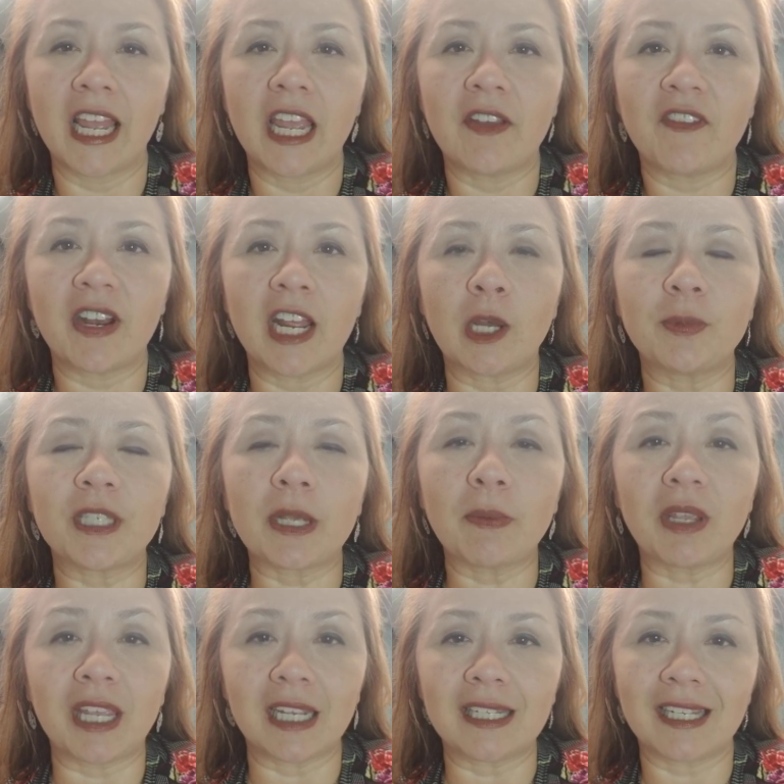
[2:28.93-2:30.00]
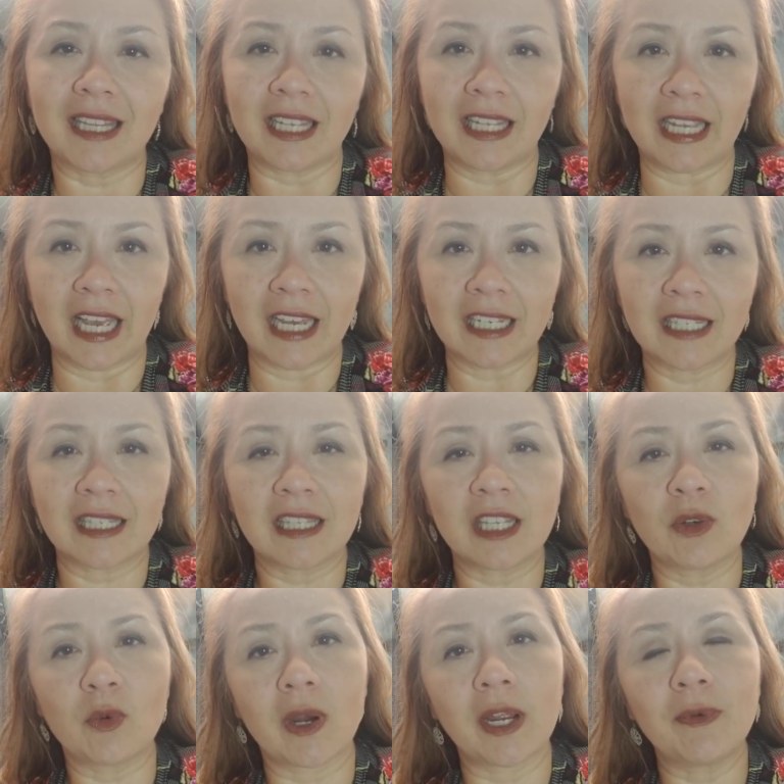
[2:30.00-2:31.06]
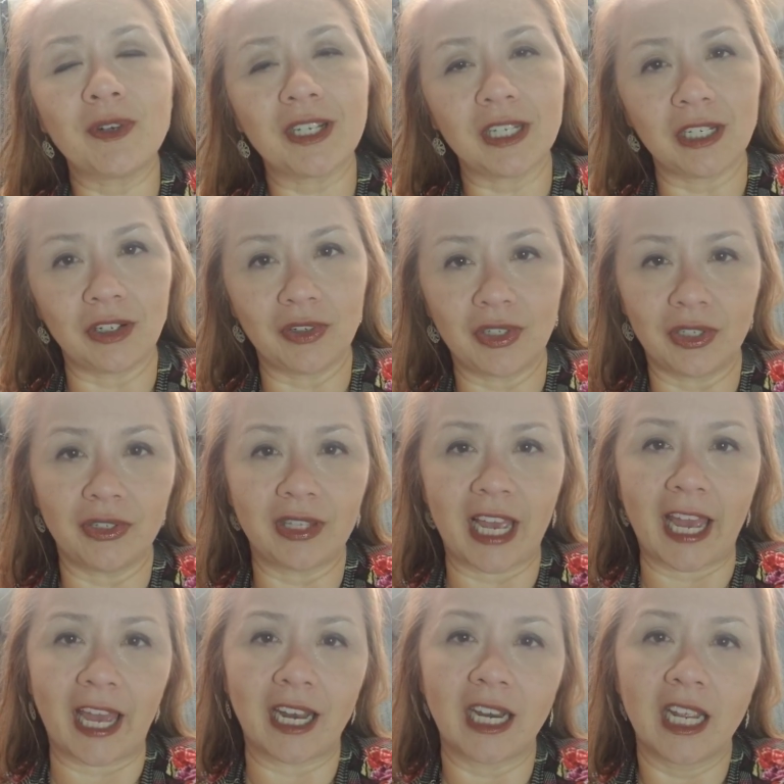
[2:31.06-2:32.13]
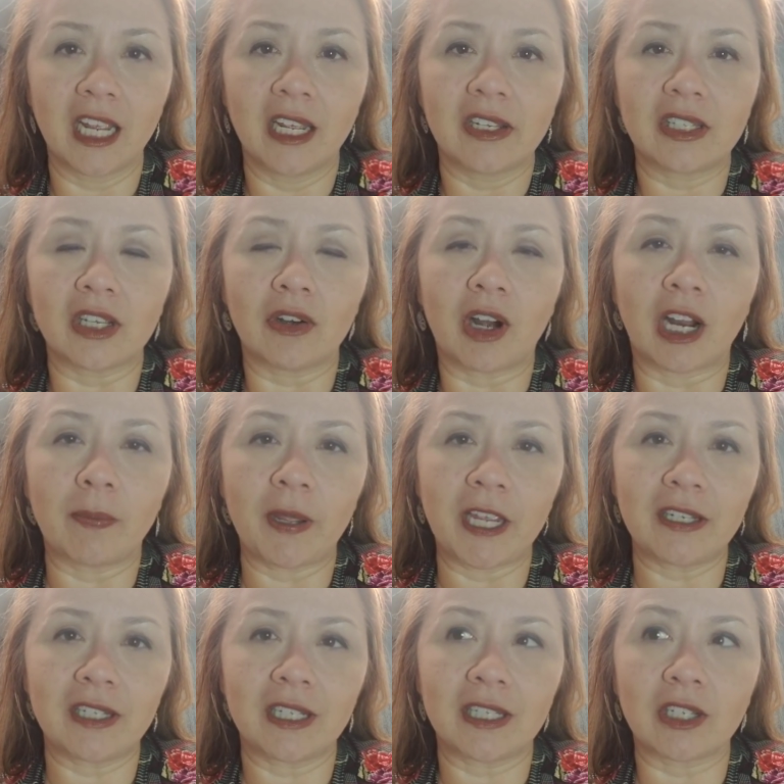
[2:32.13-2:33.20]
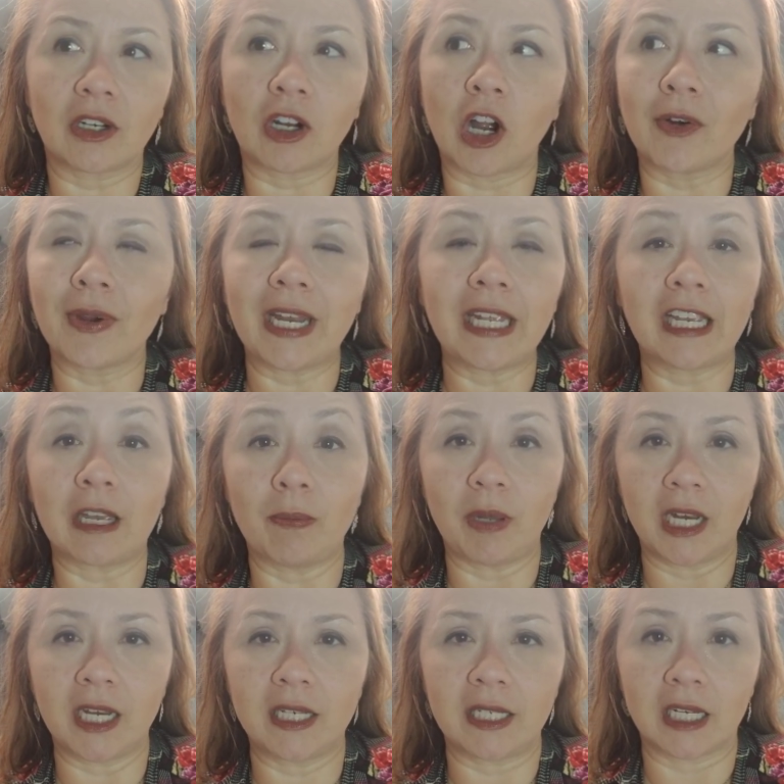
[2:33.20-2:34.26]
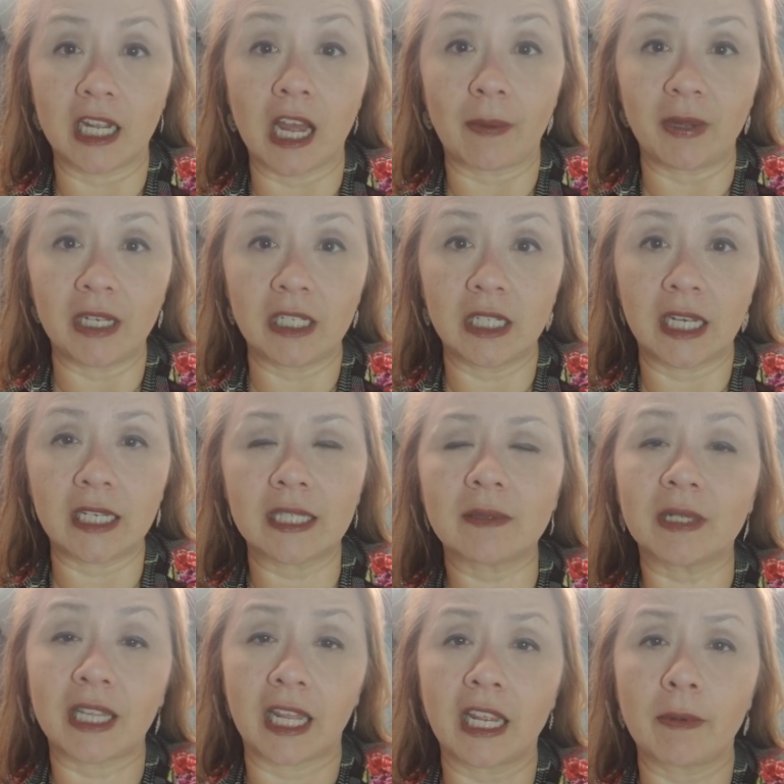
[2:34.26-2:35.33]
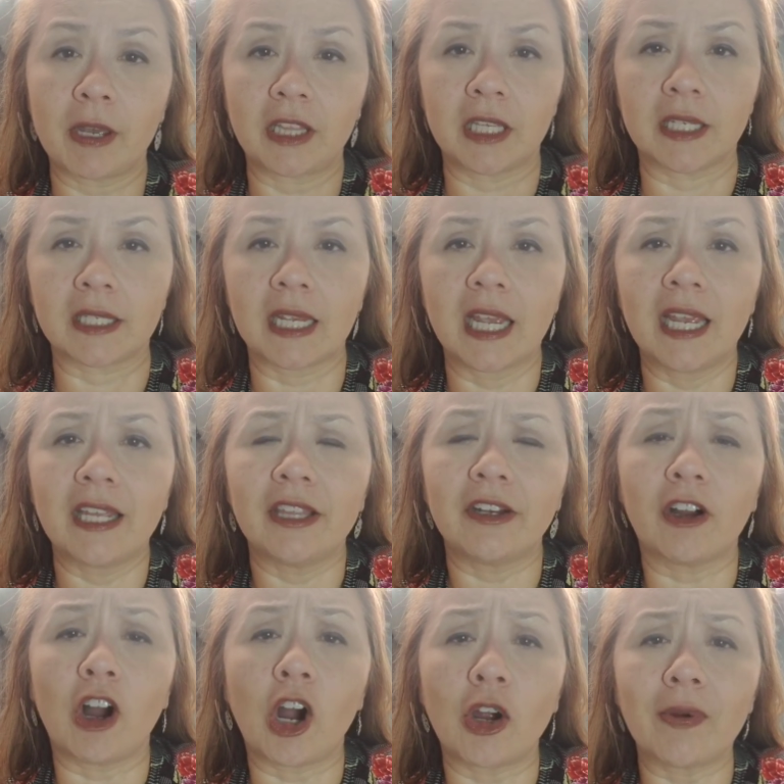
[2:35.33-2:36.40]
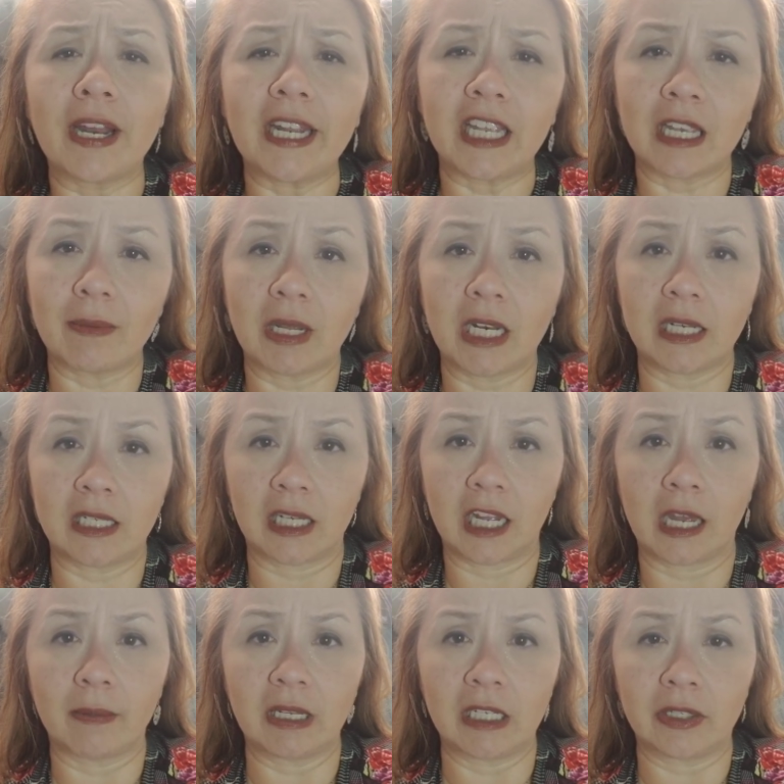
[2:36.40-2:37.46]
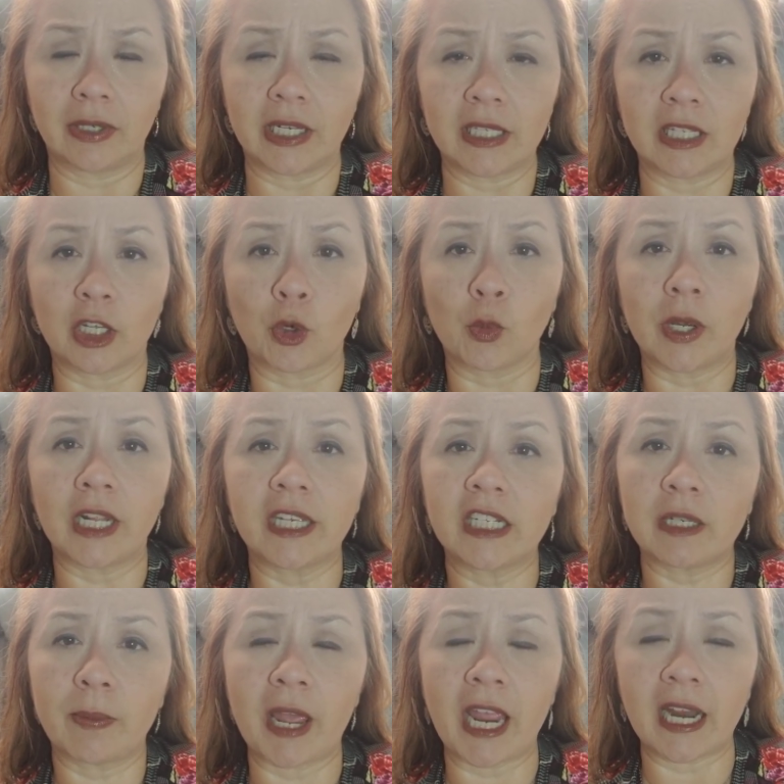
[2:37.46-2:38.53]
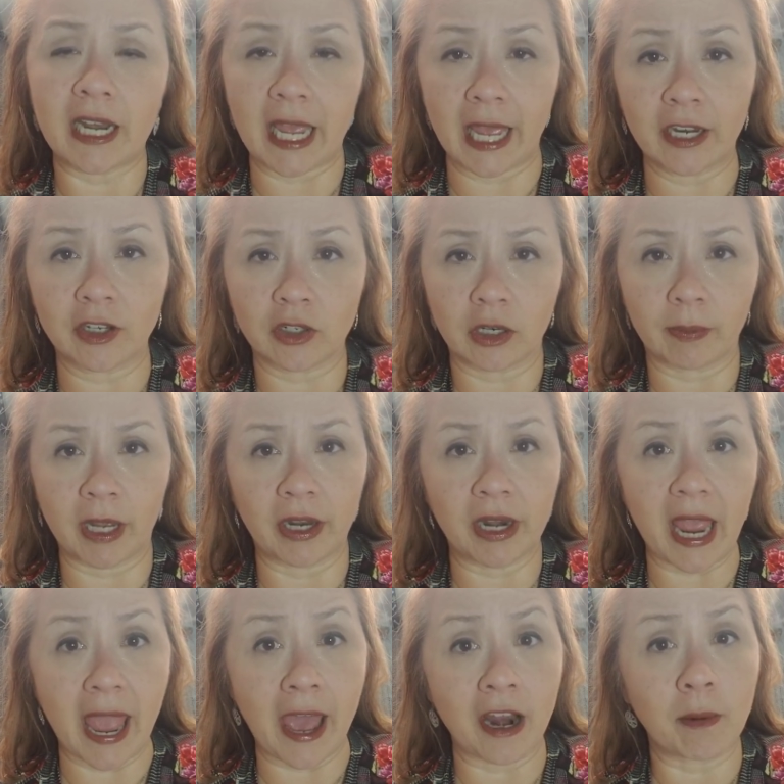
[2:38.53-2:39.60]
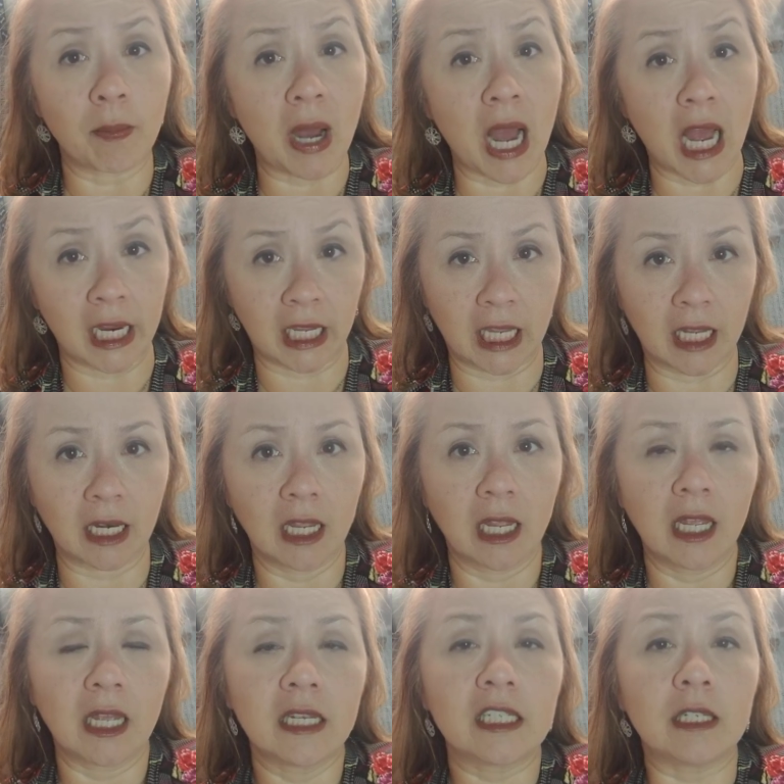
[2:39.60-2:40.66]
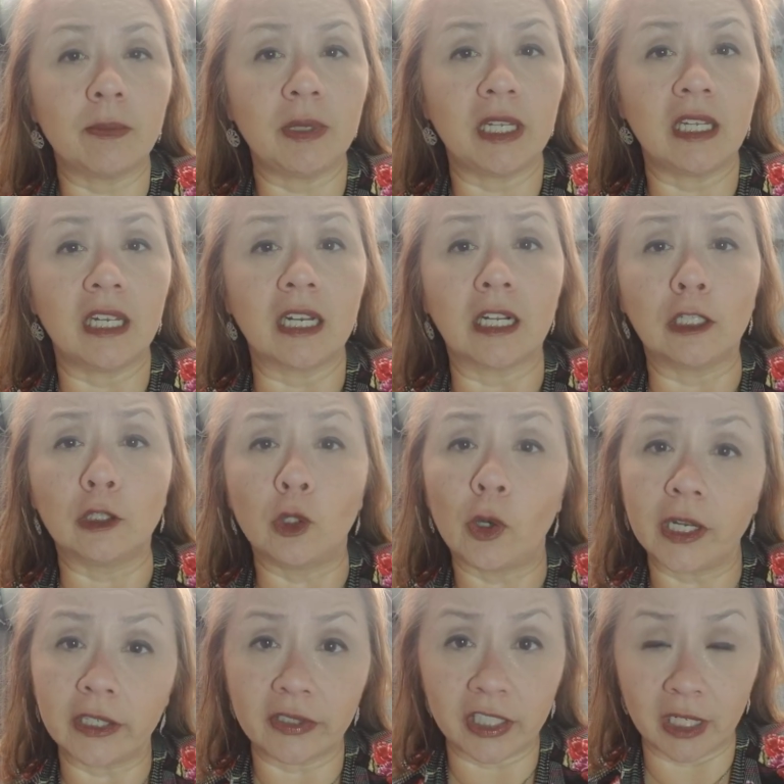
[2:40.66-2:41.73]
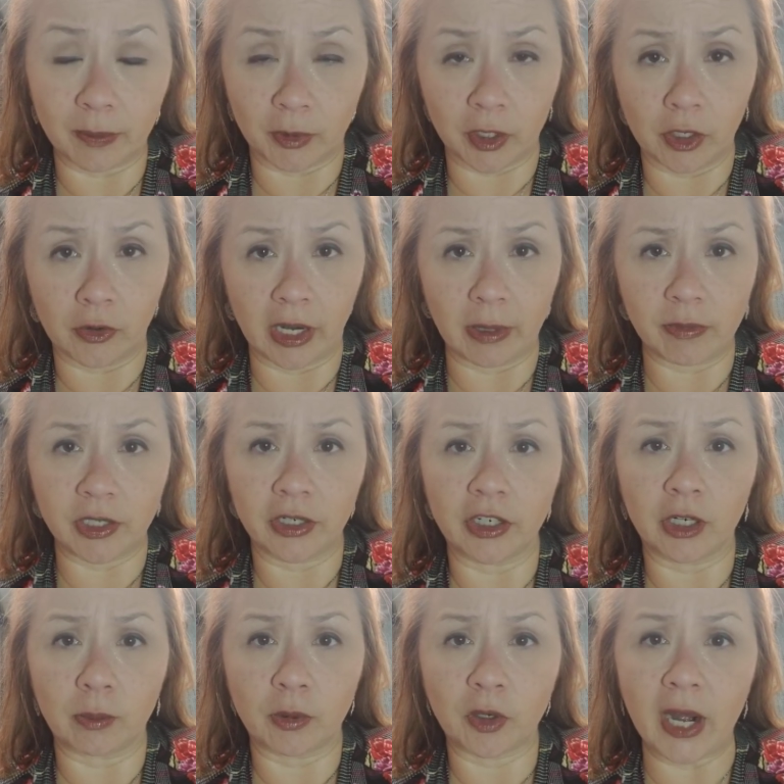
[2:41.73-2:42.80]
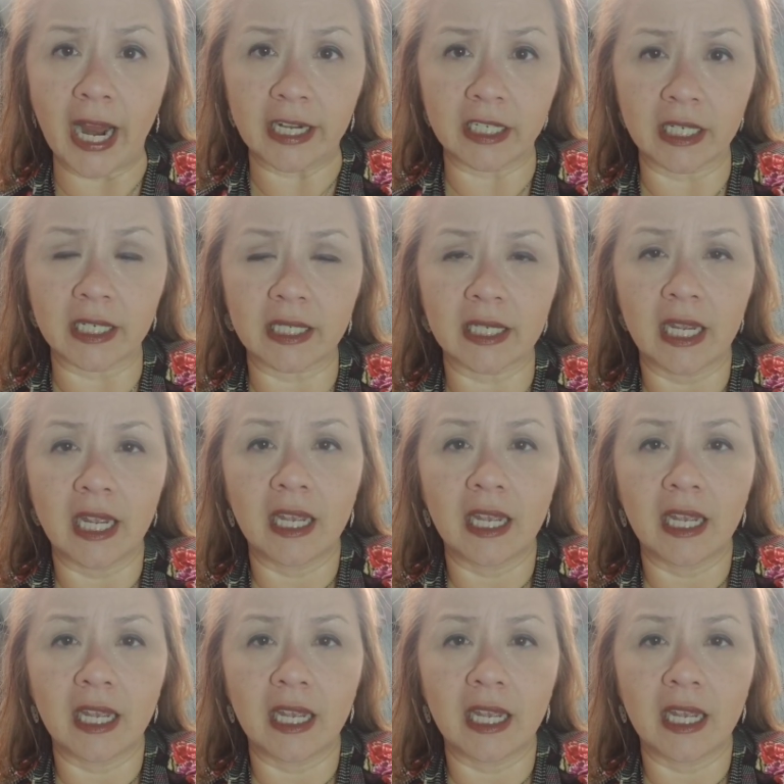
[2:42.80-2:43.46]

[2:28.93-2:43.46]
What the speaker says: If it helps them get to the yes, then why wouldn't you do that? So our patients are already committed to coming to us. Think about this. They're already committed to coming to us. They're willing to pay an extra amount out of pocket to be in a loyalty program to your practice.